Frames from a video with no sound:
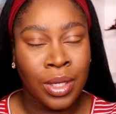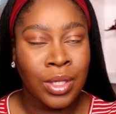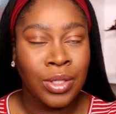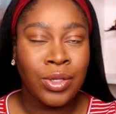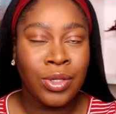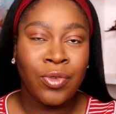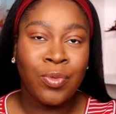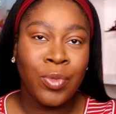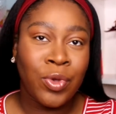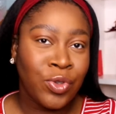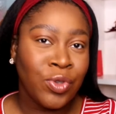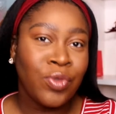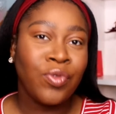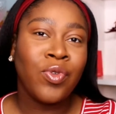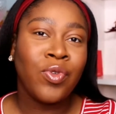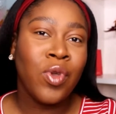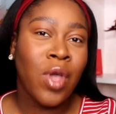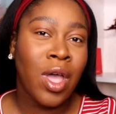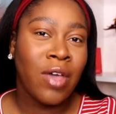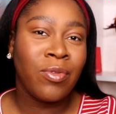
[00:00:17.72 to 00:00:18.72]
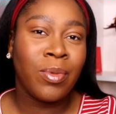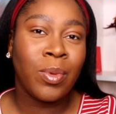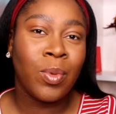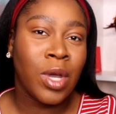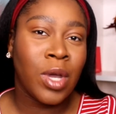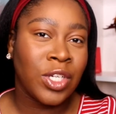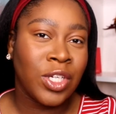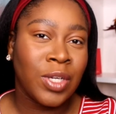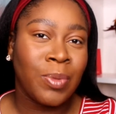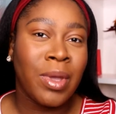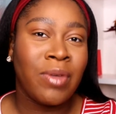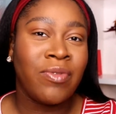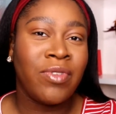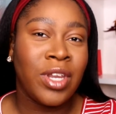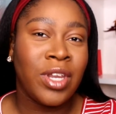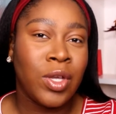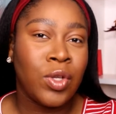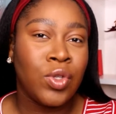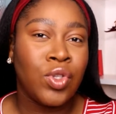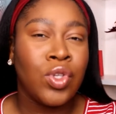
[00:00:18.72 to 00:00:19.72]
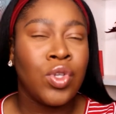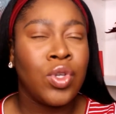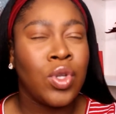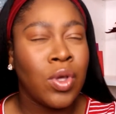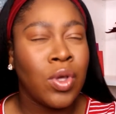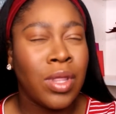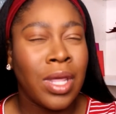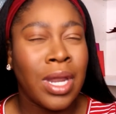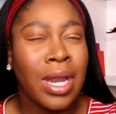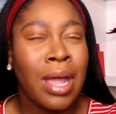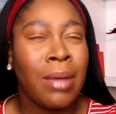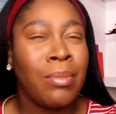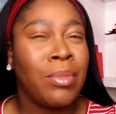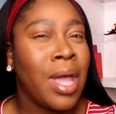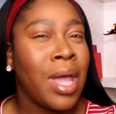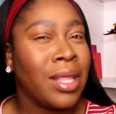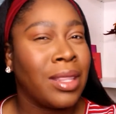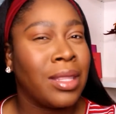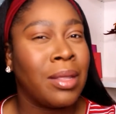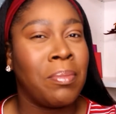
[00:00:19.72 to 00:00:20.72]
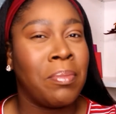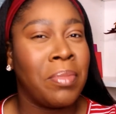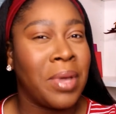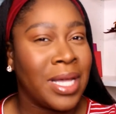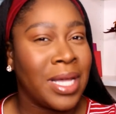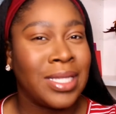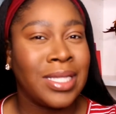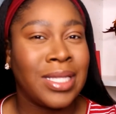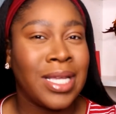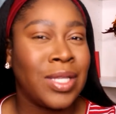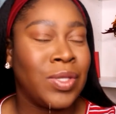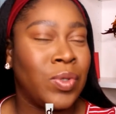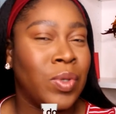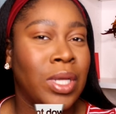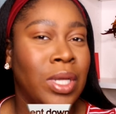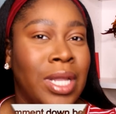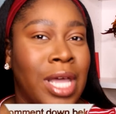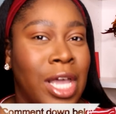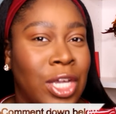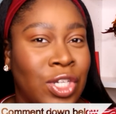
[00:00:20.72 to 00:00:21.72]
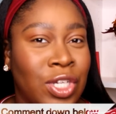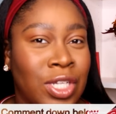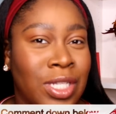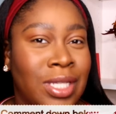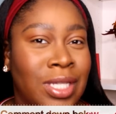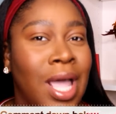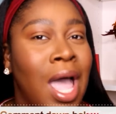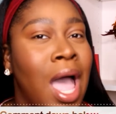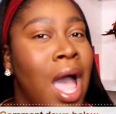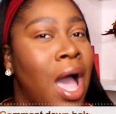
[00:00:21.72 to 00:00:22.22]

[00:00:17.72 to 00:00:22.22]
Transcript: So if most of you have been watching my videos, you know that I'm not the best at doing lashes.